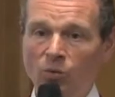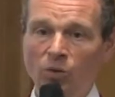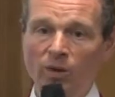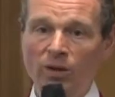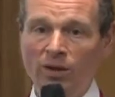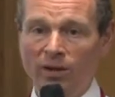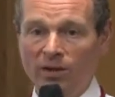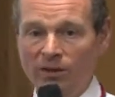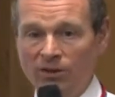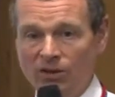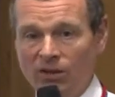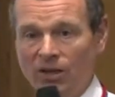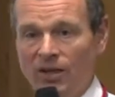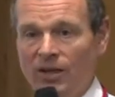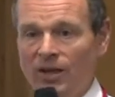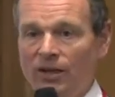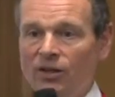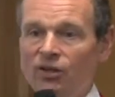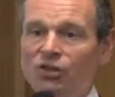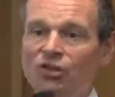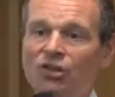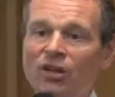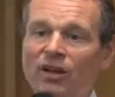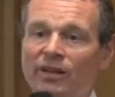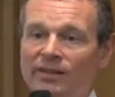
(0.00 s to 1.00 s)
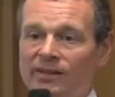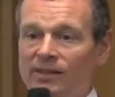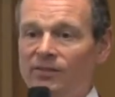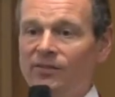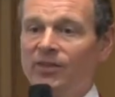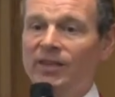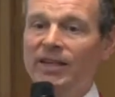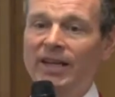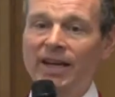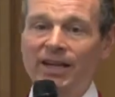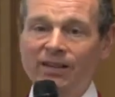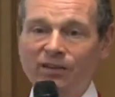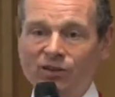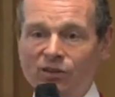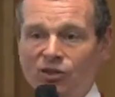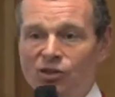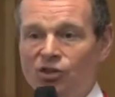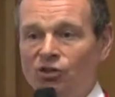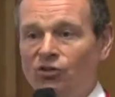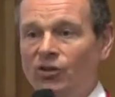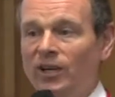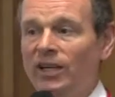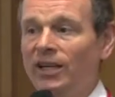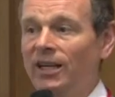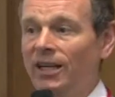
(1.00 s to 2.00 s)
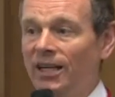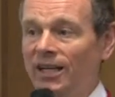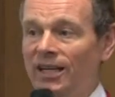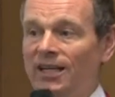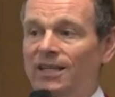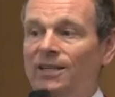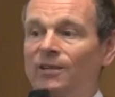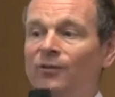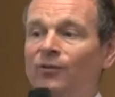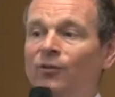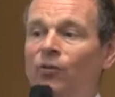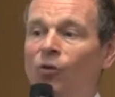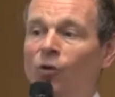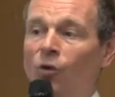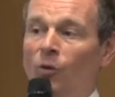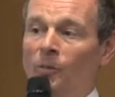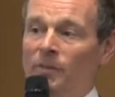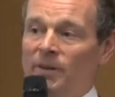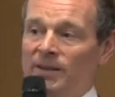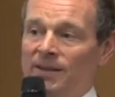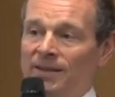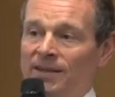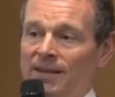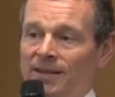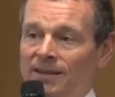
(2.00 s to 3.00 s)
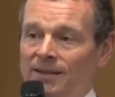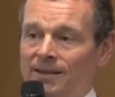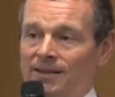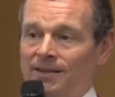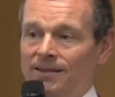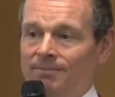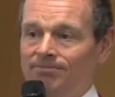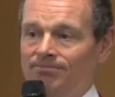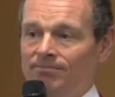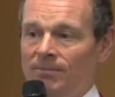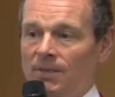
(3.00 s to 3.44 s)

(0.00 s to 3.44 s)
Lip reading: world, the chance of the cancer shrinking is 4%.